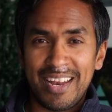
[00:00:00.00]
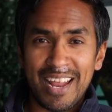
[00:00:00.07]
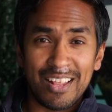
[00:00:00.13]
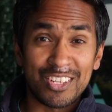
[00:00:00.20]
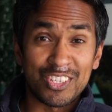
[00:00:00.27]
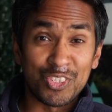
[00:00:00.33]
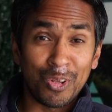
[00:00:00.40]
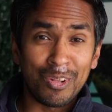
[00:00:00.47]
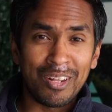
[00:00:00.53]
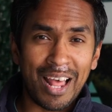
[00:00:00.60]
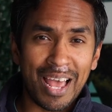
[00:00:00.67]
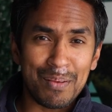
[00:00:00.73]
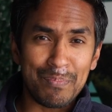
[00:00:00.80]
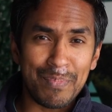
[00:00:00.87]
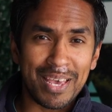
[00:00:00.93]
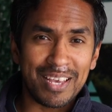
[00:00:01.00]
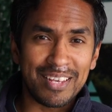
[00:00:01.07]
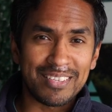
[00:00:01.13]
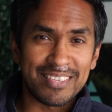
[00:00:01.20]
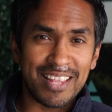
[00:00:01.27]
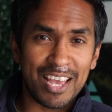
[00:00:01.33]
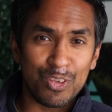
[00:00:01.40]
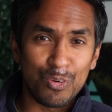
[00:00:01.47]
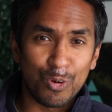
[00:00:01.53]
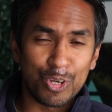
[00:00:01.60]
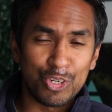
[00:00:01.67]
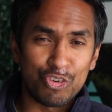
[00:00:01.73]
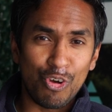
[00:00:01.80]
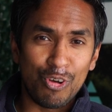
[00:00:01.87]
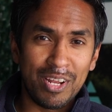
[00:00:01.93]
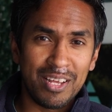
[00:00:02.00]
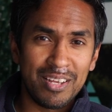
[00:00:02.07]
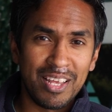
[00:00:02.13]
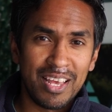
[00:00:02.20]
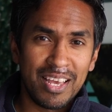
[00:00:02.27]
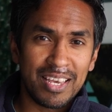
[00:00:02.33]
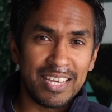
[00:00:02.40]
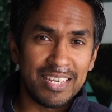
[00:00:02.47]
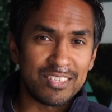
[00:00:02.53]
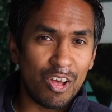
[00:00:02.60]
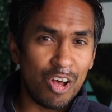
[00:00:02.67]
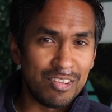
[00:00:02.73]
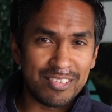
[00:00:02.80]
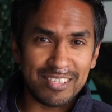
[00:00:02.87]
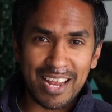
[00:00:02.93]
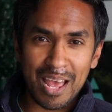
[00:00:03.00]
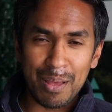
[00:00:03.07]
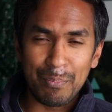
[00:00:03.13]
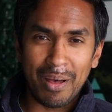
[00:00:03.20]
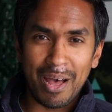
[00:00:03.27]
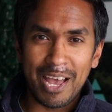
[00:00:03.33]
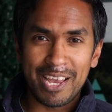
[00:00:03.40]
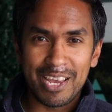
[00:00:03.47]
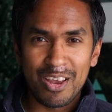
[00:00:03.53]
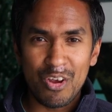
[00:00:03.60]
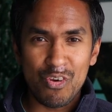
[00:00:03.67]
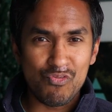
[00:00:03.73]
Now, the solar light means that your controller is on standby,